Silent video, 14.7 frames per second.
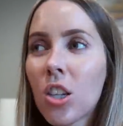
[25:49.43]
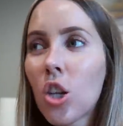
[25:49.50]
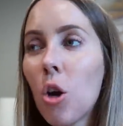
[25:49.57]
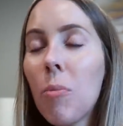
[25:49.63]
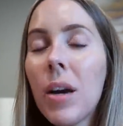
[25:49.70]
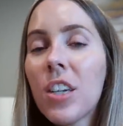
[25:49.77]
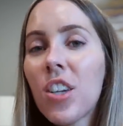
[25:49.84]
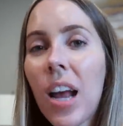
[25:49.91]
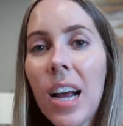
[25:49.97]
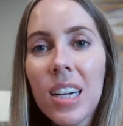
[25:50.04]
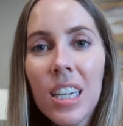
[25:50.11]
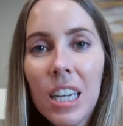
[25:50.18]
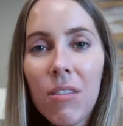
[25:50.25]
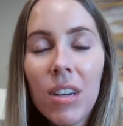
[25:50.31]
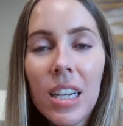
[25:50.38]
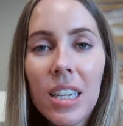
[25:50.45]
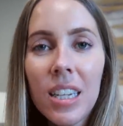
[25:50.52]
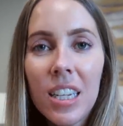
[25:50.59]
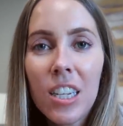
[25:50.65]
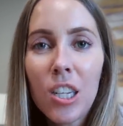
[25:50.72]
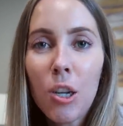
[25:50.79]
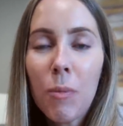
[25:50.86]
So much activities
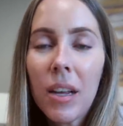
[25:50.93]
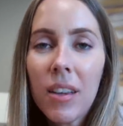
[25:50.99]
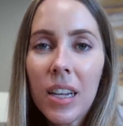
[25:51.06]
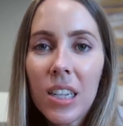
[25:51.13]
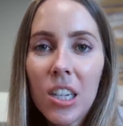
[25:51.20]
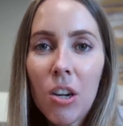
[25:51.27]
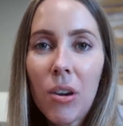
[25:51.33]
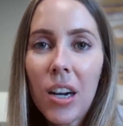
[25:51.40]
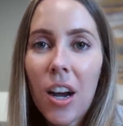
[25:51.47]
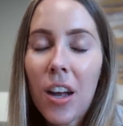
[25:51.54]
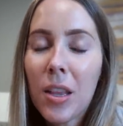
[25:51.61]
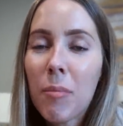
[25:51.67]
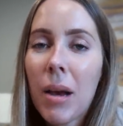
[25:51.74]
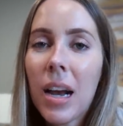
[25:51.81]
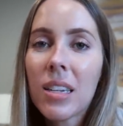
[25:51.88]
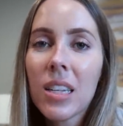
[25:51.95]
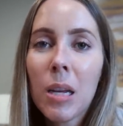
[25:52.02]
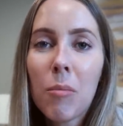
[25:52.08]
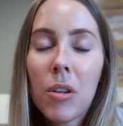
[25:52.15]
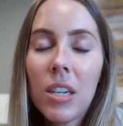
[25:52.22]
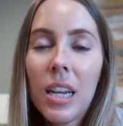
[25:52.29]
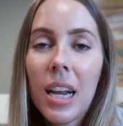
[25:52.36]
and so many things going on the past
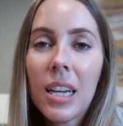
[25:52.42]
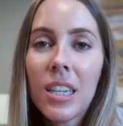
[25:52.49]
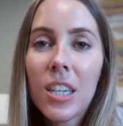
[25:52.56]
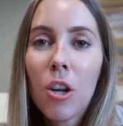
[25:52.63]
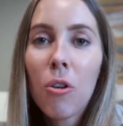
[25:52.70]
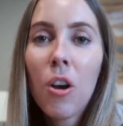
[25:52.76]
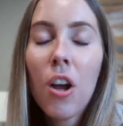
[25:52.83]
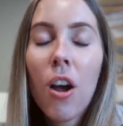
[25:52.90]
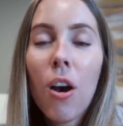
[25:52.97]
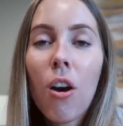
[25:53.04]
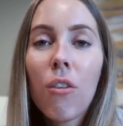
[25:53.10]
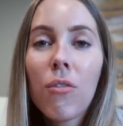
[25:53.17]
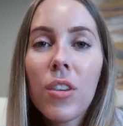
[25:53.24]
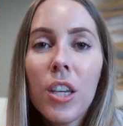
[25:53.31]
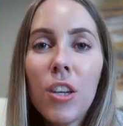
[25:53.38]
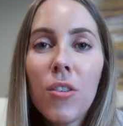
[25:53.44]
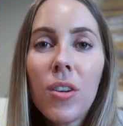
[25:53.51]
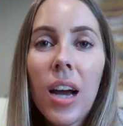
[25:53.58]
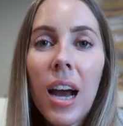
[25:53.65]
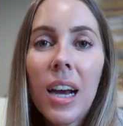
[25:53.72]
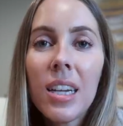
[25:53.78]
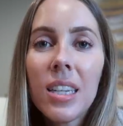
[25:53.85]
couple of days, so hopefully you
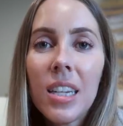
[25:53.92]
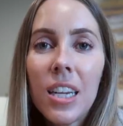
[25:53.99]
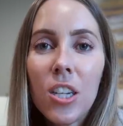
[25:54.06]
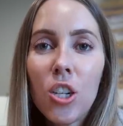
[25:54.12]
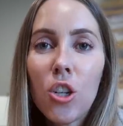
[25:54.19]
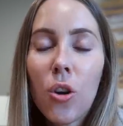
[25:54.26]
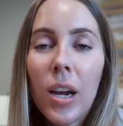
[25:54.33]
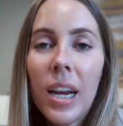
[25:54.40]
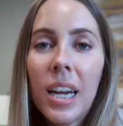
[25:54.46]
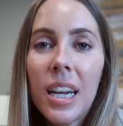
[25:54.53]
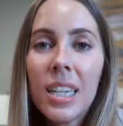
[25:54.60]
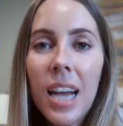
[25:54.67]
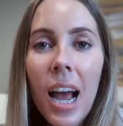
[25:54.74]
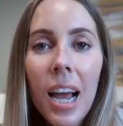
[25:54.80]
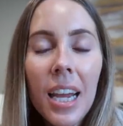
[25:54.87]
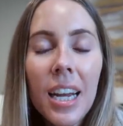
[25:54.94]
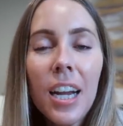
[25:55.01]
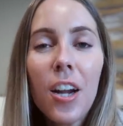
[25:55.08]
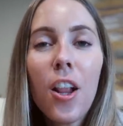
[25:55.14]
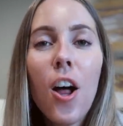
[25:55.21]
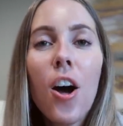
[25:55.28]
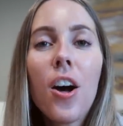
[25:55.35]
guys enjoyed tagging
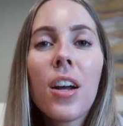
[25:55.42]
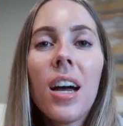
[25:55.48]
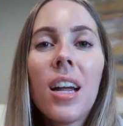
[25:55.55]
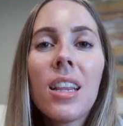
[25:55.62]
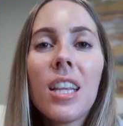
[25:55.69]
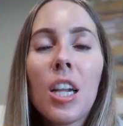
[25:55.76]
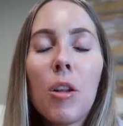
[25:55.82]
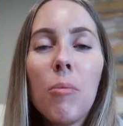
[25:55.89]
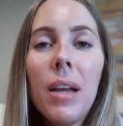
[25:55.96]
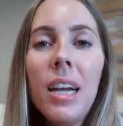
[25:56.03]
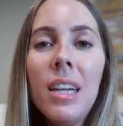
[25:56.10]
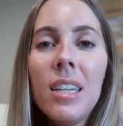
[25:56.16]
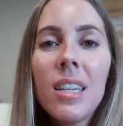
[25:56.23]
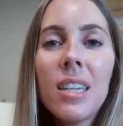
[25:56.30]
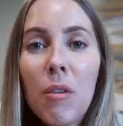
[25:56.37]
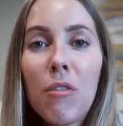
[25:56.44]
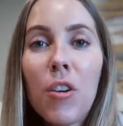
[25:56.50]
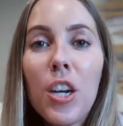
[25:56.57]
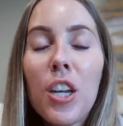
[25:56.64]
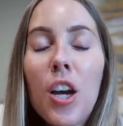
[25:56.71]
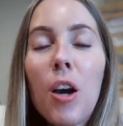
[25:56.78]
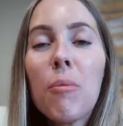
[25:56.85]
along a little bit.
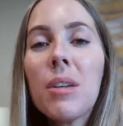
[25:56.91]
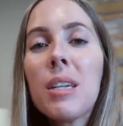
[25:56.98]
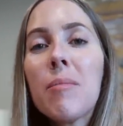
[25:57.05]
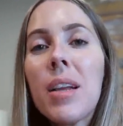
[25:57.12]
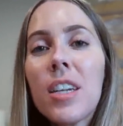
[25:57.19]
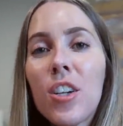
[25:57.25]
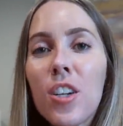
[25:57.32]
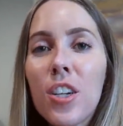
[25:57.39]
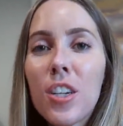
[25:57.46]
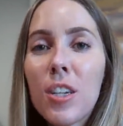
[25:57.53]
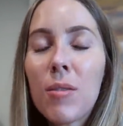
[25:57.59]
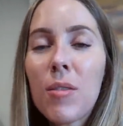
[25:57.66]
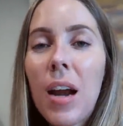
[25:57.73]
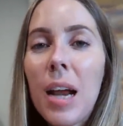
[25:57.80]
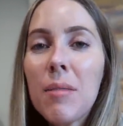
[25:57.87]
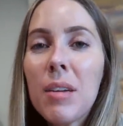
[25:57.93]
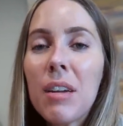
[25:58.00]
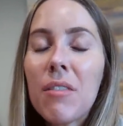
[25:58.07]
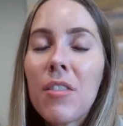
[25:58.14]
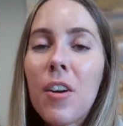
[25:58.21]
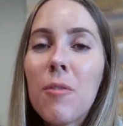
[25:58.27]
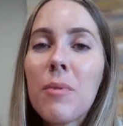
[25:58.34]
Before you go, please make sure you're subscribed
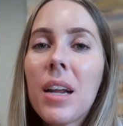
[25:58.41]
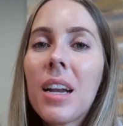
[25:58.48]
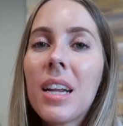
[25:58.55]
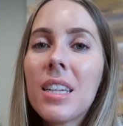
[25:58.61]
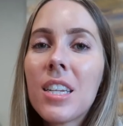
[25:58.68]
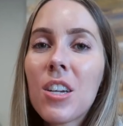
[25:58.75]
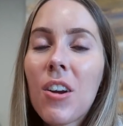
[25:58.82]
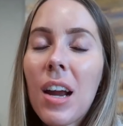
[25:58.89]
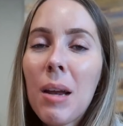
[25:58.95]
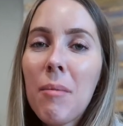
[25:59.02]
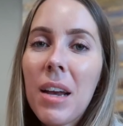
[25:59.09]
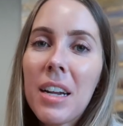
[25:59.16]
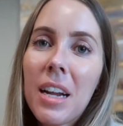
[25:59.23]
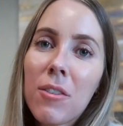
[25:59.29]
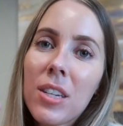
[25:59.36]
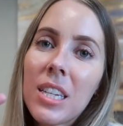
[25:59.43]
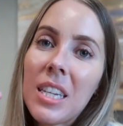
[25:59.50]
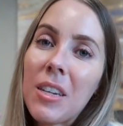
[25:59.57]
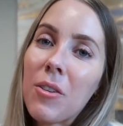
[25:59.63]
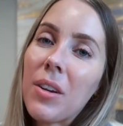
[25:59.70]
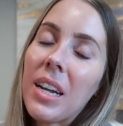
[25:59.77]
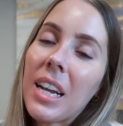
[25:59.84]
and follow me on Instagram, and I will
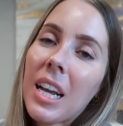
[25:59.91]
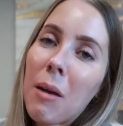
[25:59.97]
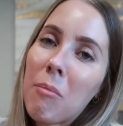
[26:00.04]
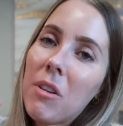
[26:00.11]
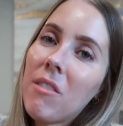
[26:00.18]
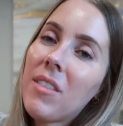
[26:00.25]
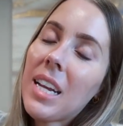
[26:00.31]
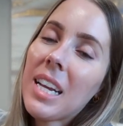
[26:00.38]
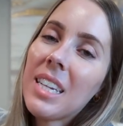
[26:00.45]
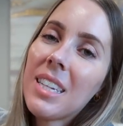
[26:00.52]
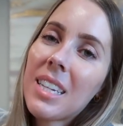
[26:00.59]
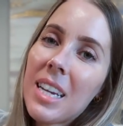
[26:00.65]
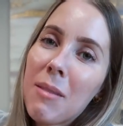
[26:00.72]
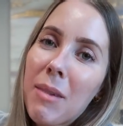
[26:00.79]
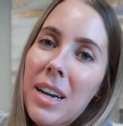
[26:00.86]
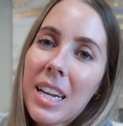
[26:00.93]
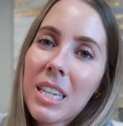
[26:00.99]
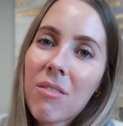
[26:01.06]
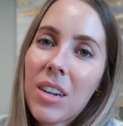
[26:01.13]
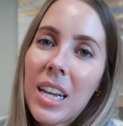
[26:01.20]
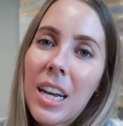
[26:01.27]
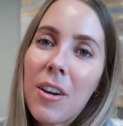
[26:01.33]
see you in a couple of days in my
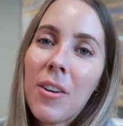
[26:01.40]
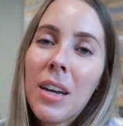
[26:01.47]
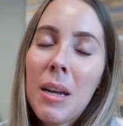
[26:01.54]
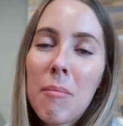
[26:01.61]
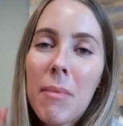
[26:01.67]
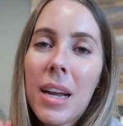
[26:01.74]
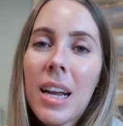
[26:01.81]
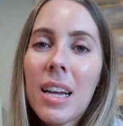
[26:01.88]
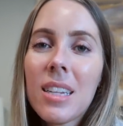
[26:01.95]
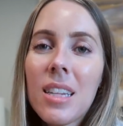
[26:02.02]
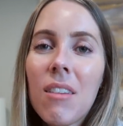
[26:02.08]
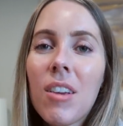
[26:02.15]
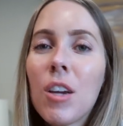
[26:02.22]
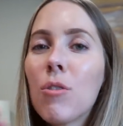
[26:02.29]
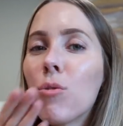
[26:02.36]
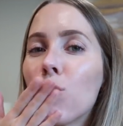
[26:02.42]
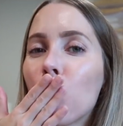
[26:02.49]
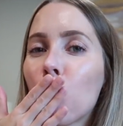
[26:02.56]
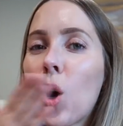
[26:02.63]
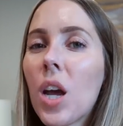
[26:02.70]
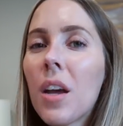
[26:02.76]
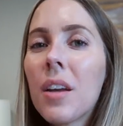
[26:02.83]
next video. Bye guys, love
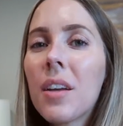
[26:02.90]
you.